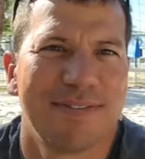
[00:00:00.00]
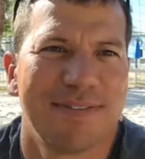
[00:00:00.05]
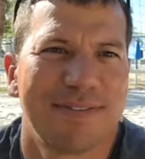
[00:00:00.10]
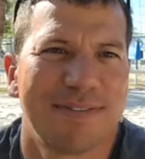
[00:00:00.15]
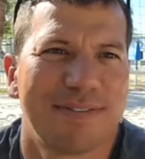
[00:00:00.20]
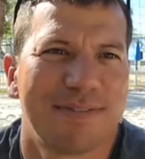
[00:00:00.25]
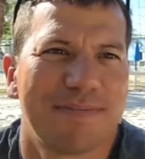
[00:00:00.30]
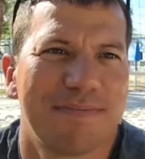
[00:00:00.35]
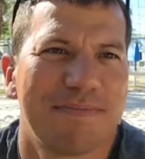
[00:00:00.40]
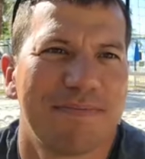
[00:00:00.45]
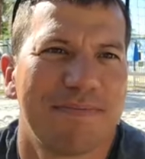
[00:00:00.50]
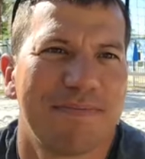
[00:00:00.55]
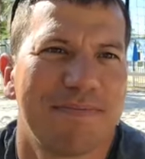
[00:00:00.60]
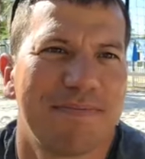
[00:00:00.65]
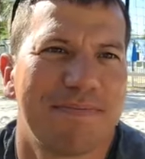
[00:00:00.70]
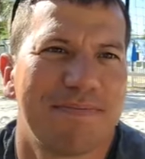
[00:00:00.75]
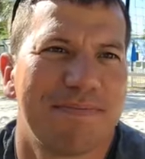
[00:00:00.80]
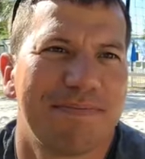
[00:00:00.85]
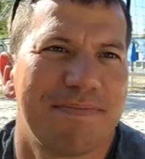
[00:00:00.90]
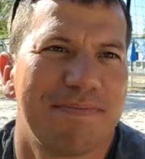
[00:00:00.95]

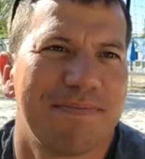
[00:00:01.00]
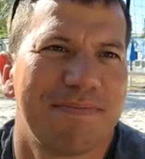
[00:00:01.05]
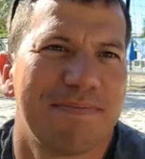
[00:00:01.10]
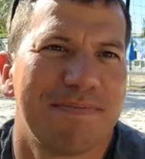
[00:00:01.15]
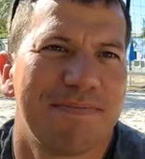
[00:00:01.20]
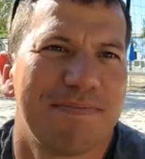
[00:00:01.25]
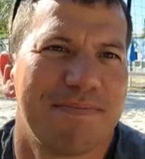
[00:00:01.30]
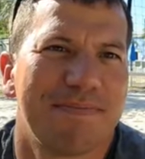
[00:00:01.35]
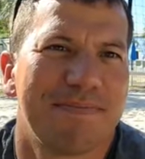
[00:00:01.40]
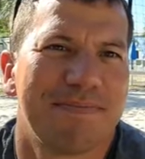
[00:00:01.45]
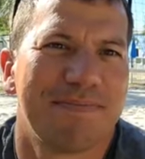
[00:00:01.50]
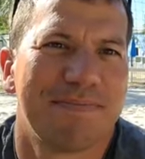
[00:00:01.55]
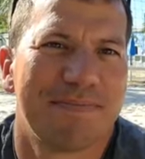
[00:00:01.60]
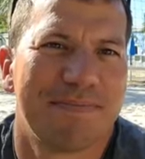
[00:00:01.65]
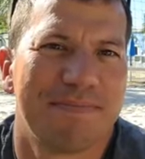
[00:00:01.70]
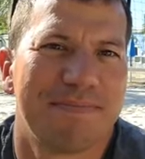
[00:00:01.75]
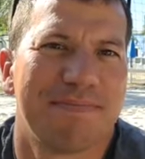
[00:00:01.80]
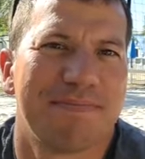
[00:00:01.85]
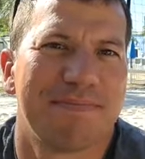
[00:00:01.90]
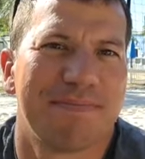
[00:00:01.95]

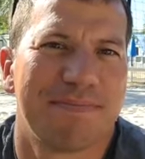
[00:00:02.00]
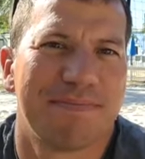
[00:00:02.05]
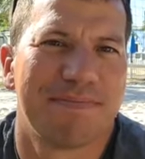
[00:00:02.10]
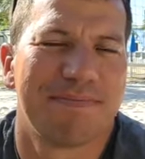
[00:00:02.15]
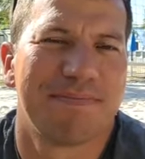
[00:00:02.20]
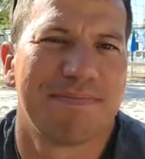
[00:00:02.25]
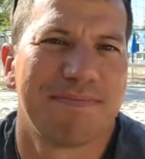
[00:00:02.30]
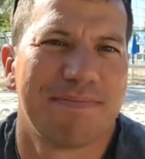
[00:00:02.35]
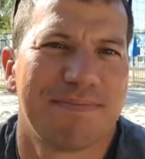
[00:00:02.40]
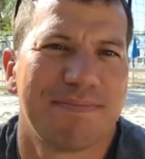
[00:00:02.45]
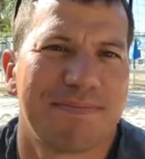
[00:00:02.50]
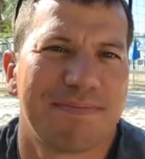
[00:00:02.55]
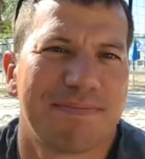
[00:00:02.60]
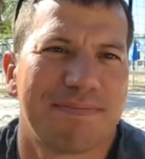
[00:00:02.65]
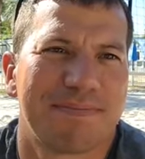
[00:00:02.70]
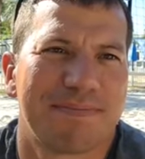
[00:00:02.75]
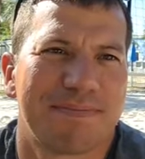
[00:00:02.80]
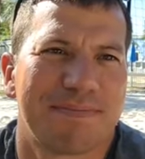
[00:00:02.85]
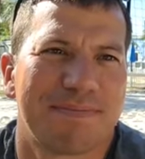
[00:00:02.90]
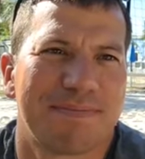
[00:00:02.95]

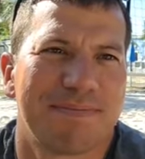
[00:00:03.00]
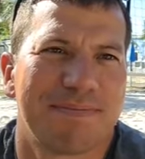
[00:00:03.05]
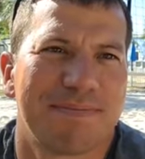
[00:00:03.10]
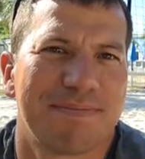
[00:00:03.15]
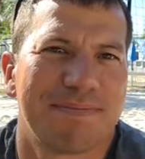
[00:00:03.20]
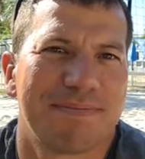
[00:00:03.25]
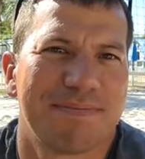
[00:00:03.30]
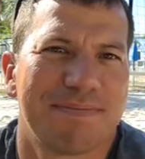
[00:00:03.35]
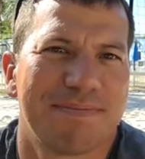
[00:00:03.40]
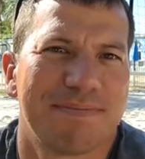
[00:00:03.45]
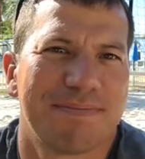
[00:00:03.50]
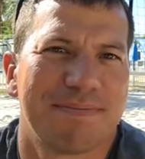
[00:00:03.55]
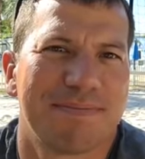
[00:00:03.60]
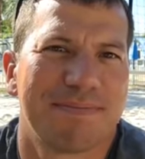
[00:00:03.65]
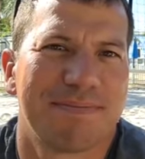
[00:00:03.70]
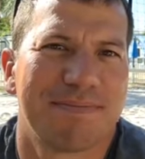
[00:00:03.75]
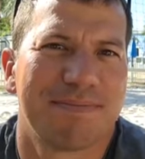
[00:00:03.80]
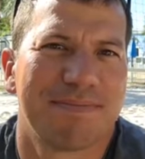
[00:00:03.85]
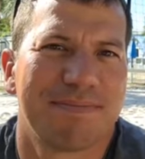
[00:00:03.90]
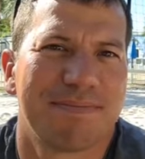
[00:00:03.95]

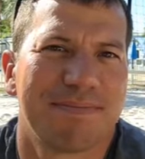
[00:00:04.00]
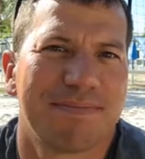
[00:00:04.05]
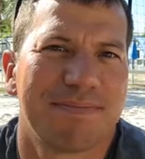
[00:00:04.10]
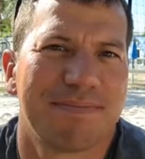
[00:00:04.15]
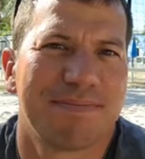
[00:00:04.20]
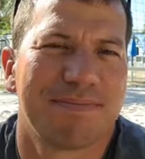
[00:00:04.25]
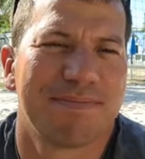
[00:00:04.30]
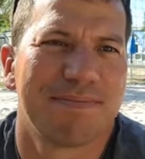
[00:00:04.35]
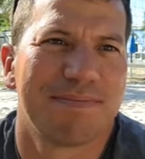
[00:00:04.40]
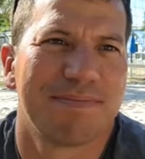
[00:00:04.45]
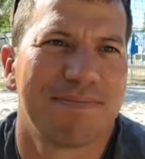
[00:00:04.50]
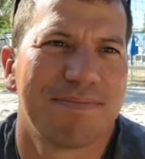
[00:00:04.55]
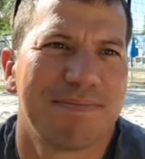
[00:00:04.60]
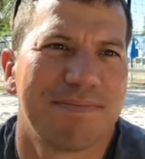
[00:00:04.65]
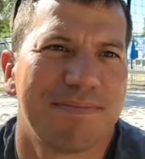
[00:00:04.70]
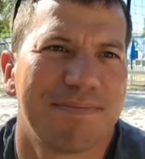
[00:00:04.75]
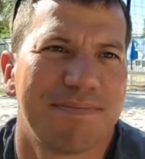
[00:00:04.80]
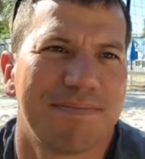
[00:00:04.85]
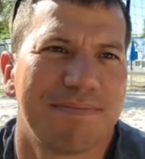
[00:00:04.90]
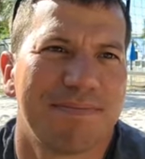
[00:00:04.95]

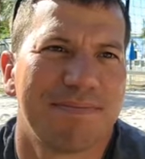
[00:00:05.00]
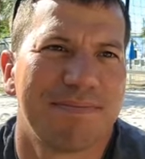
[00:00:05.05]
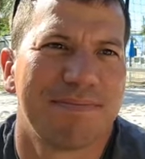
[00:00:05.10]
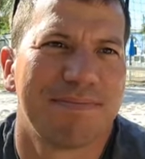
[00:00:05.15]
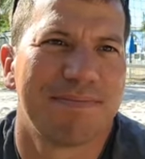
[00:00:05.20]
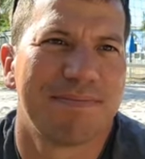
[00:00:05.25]
(silent)